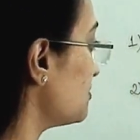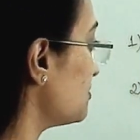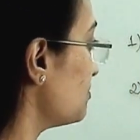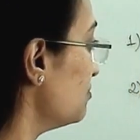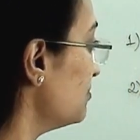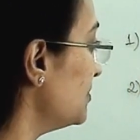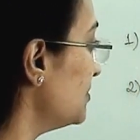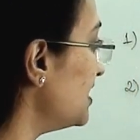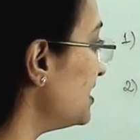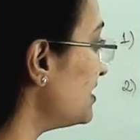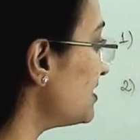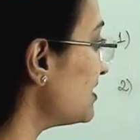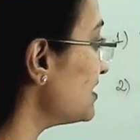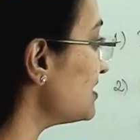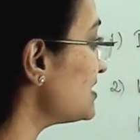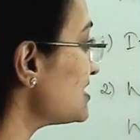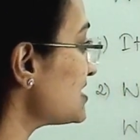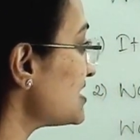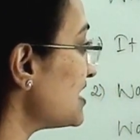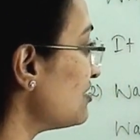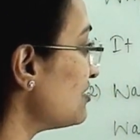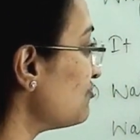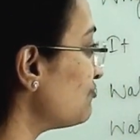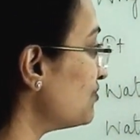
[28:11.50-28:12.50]
minerals
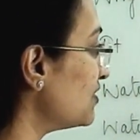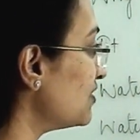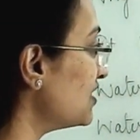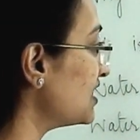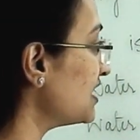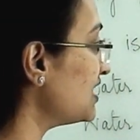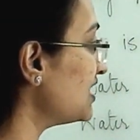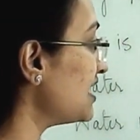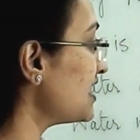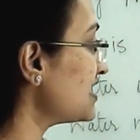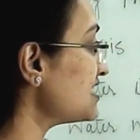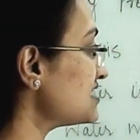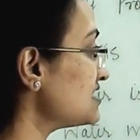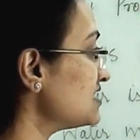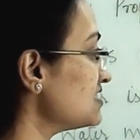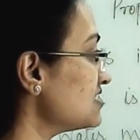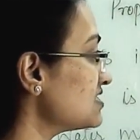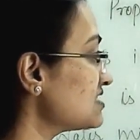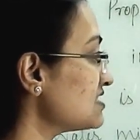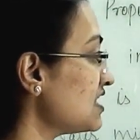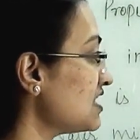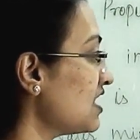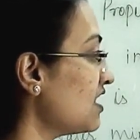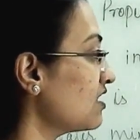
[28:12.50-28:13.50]
and
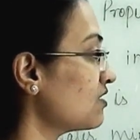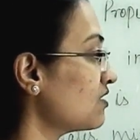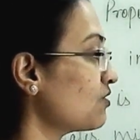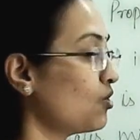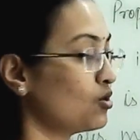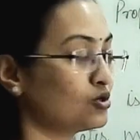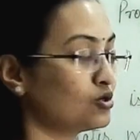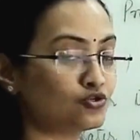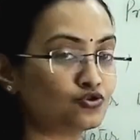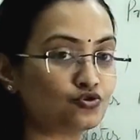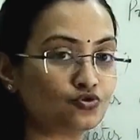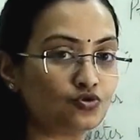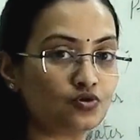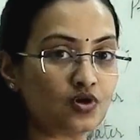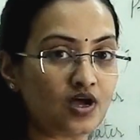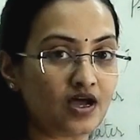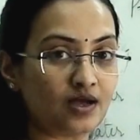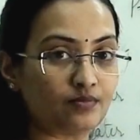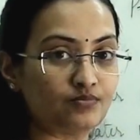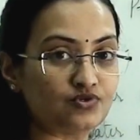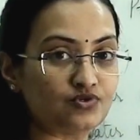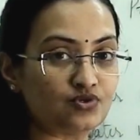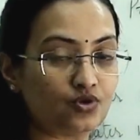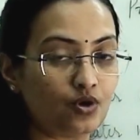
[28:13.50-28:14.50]
fertilizers are also
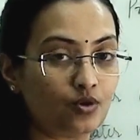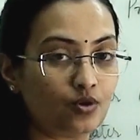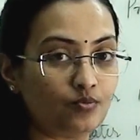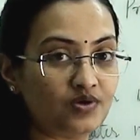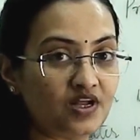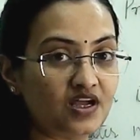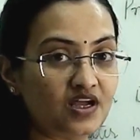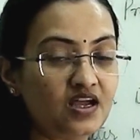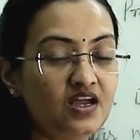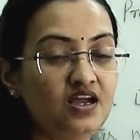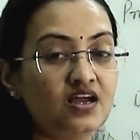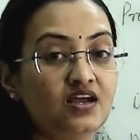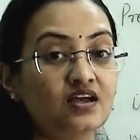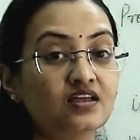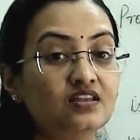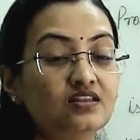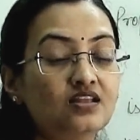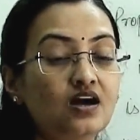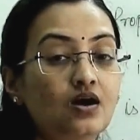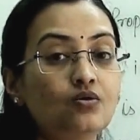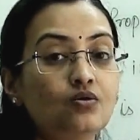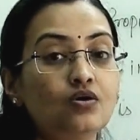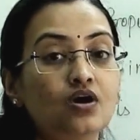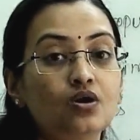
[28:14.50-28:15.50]
absorbed.
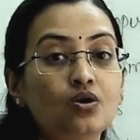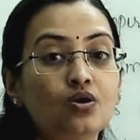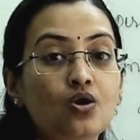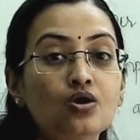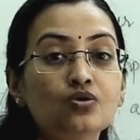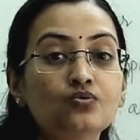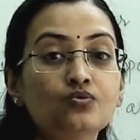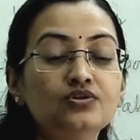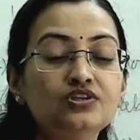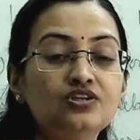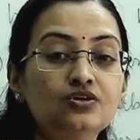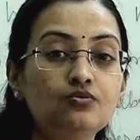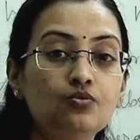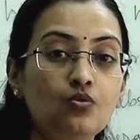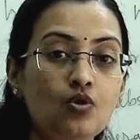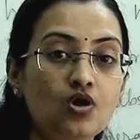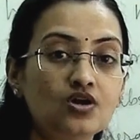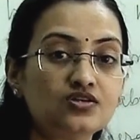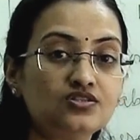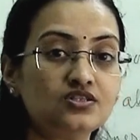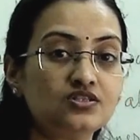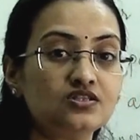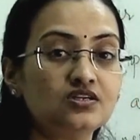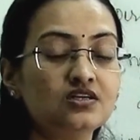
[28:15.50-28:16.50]
Now along with the
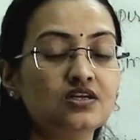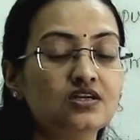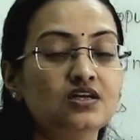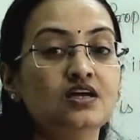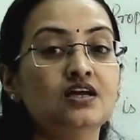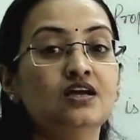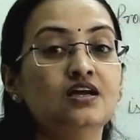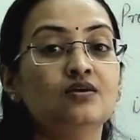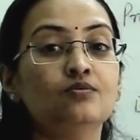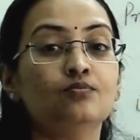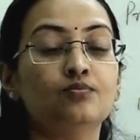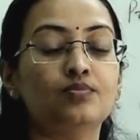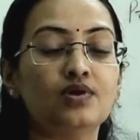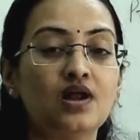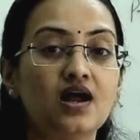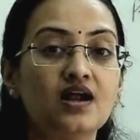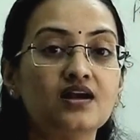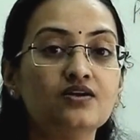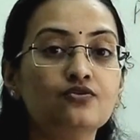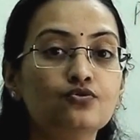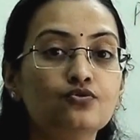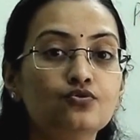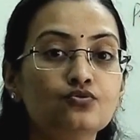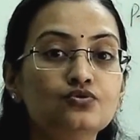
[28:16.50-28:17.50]
water, plant
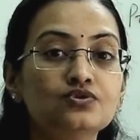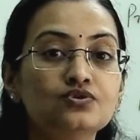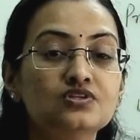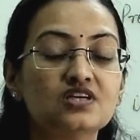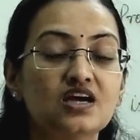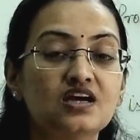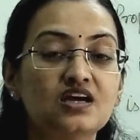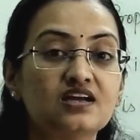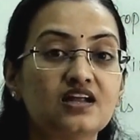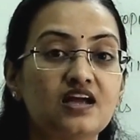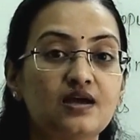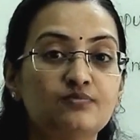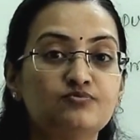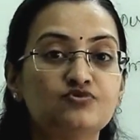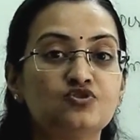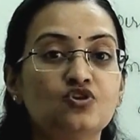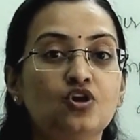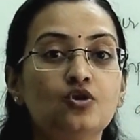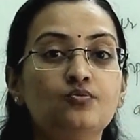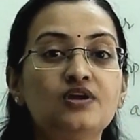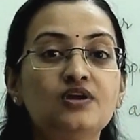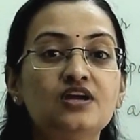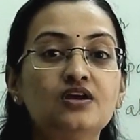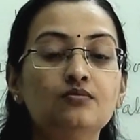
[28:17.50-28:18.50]
roots are
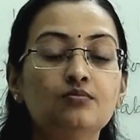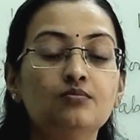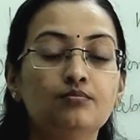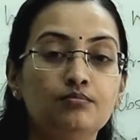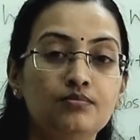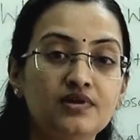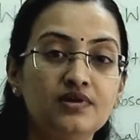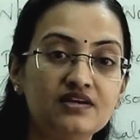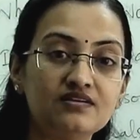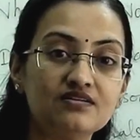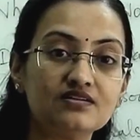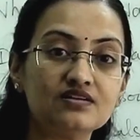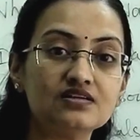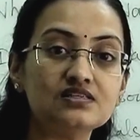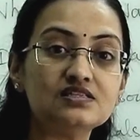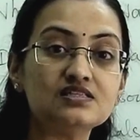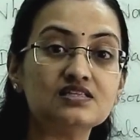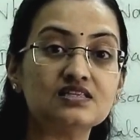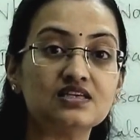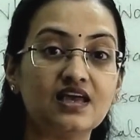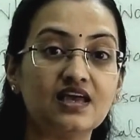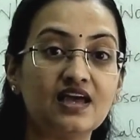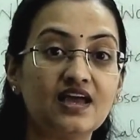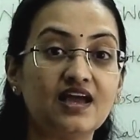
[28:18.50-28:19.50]
absorbing minerals
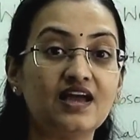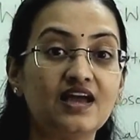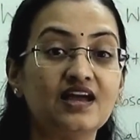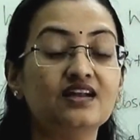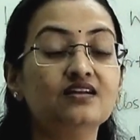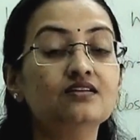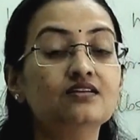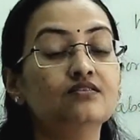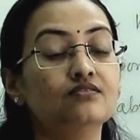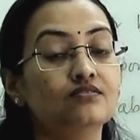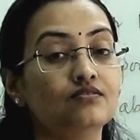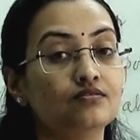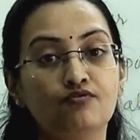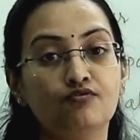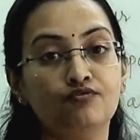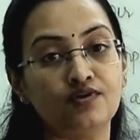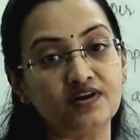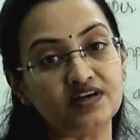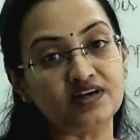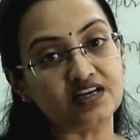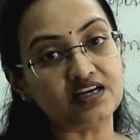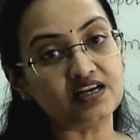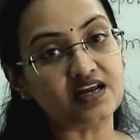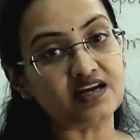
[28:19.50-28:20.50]
and
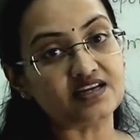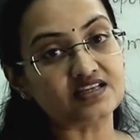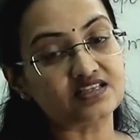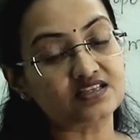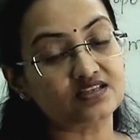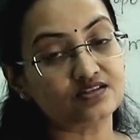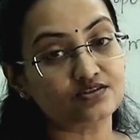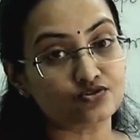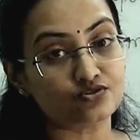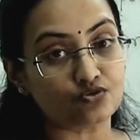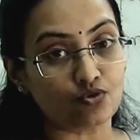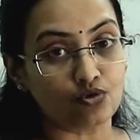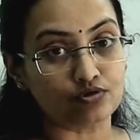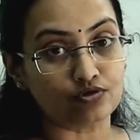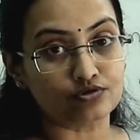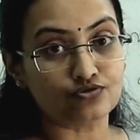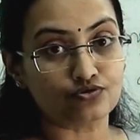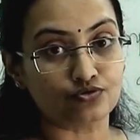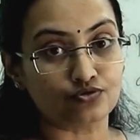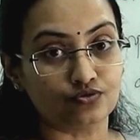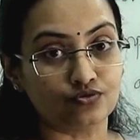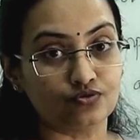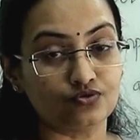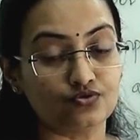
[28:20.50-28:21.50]
fertilizers
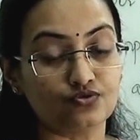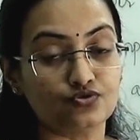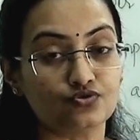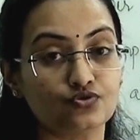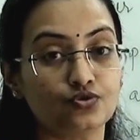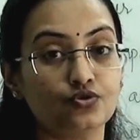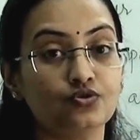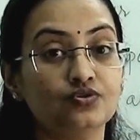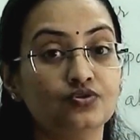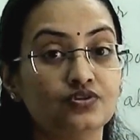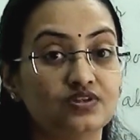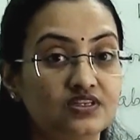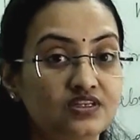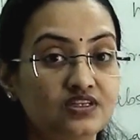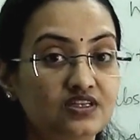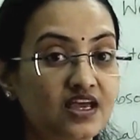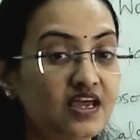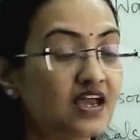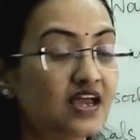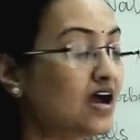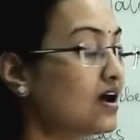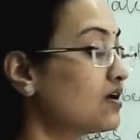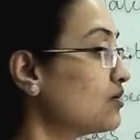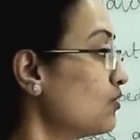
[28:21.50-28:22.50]
also. So they
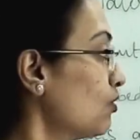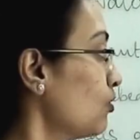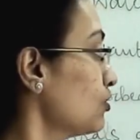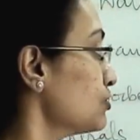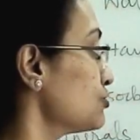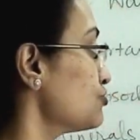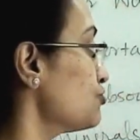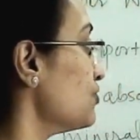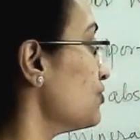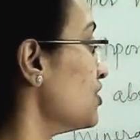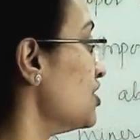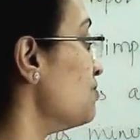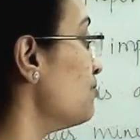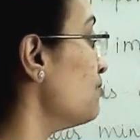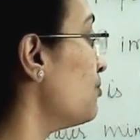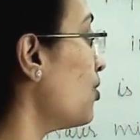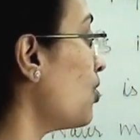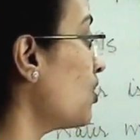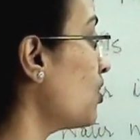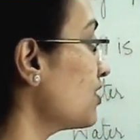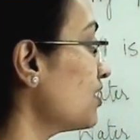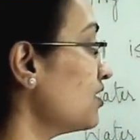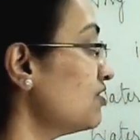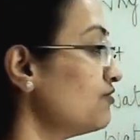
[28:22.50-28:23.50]
are also
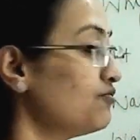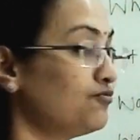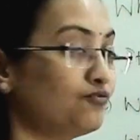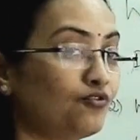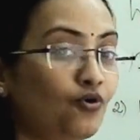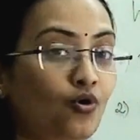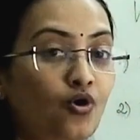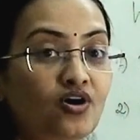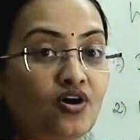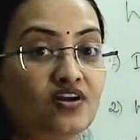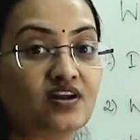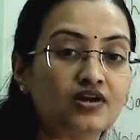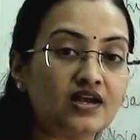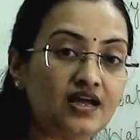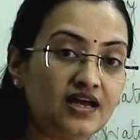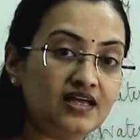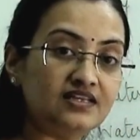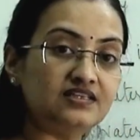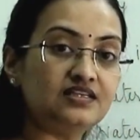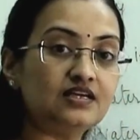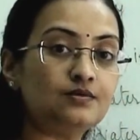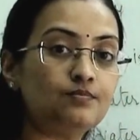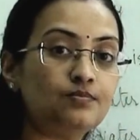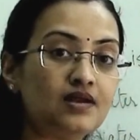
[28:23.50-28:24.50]
important for
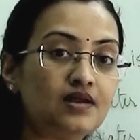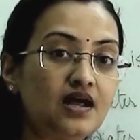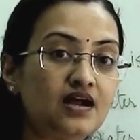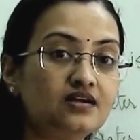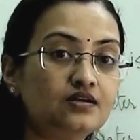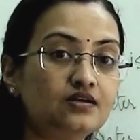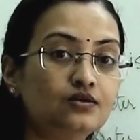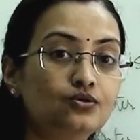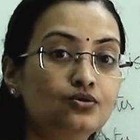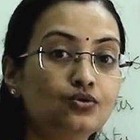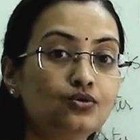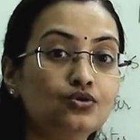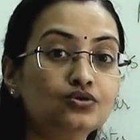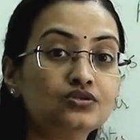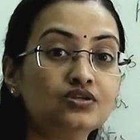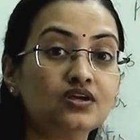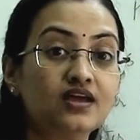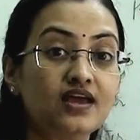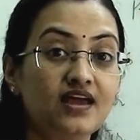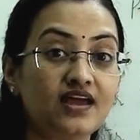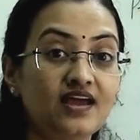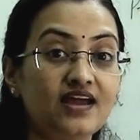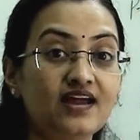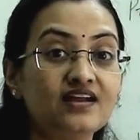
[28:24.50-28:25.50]
healthy plant growth
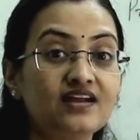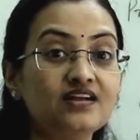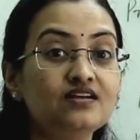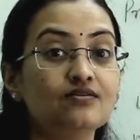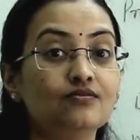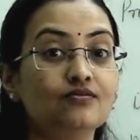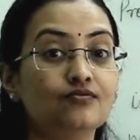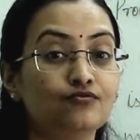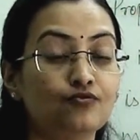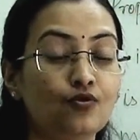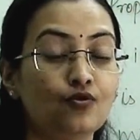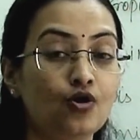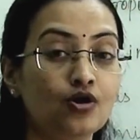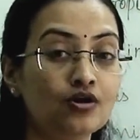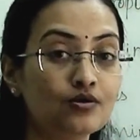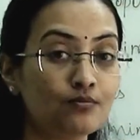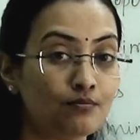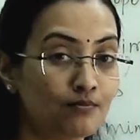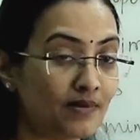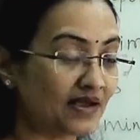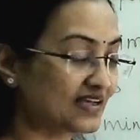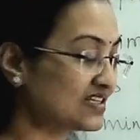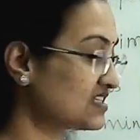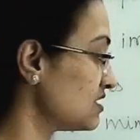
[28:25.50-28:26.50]
and for
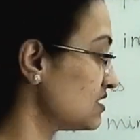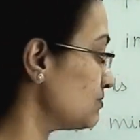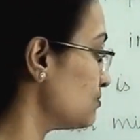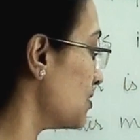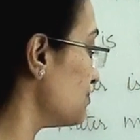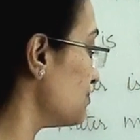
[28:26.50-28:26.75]
maximum